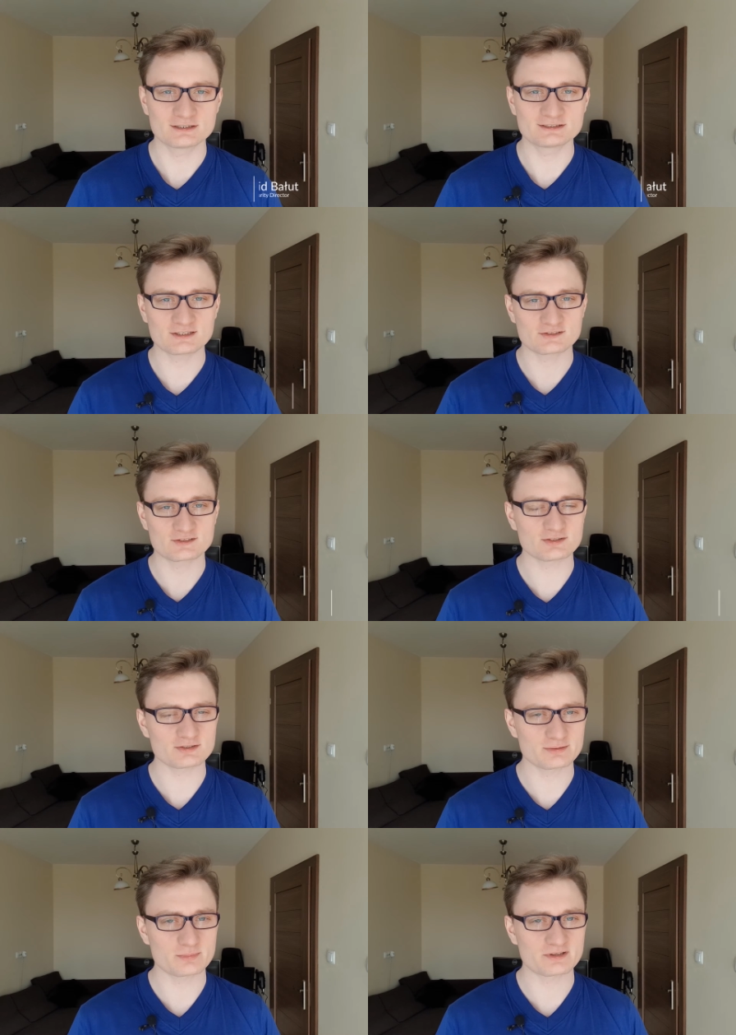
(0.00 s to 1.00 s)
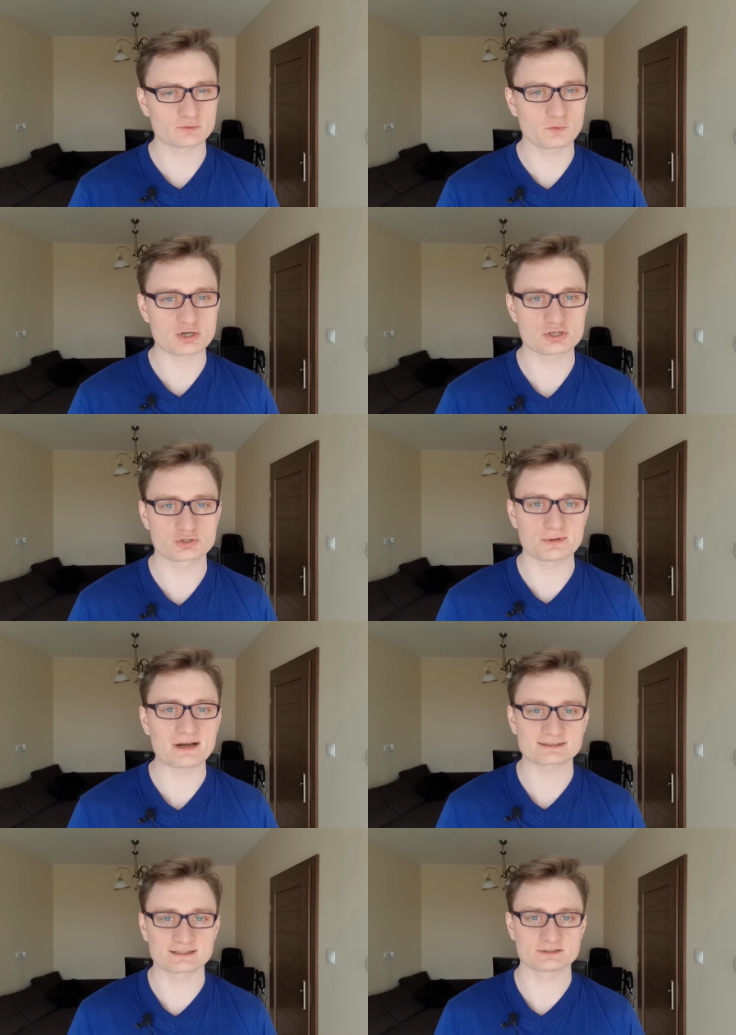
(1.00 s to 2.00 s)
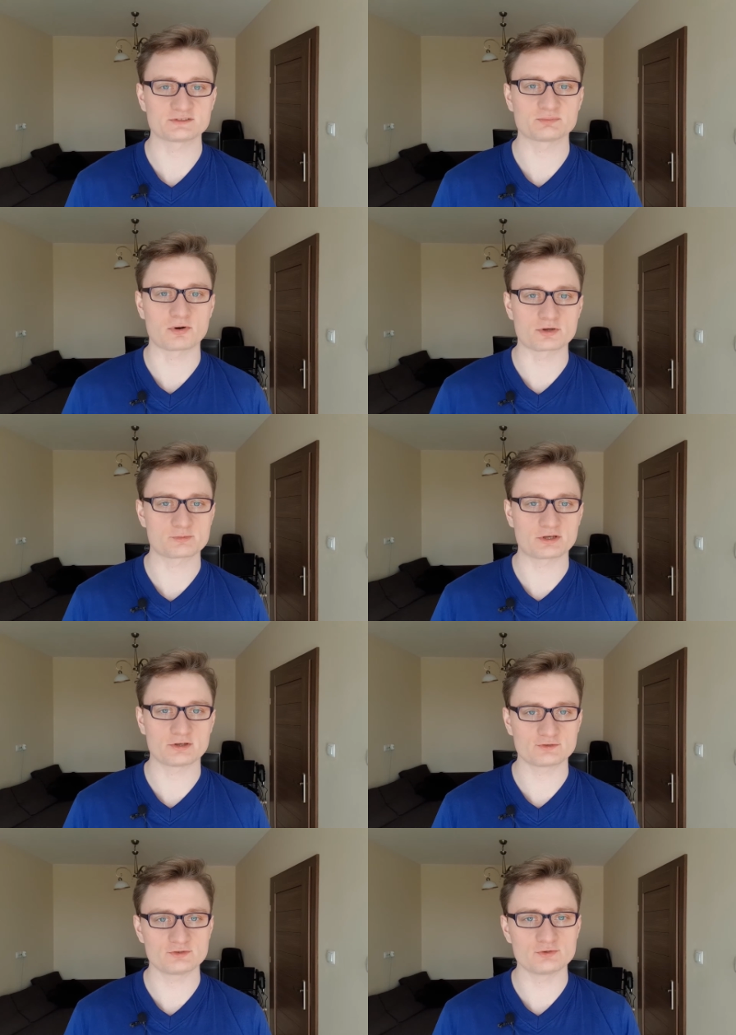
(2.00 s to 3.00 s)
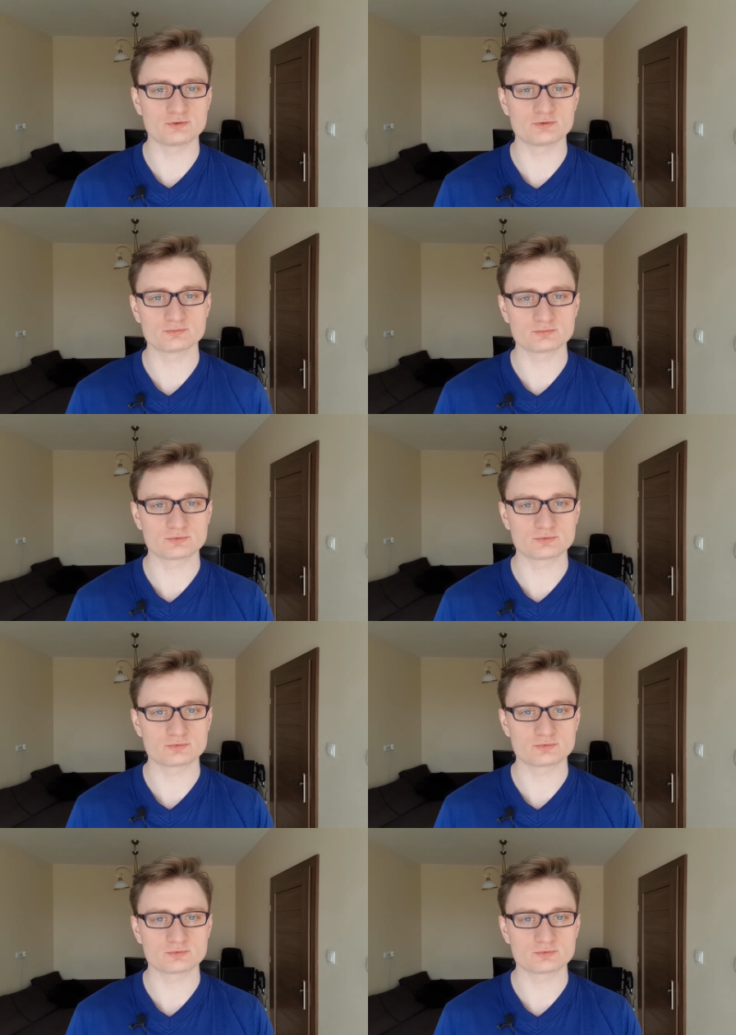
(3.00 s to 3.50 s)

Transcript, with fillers: That's not the best question to ask at this point because you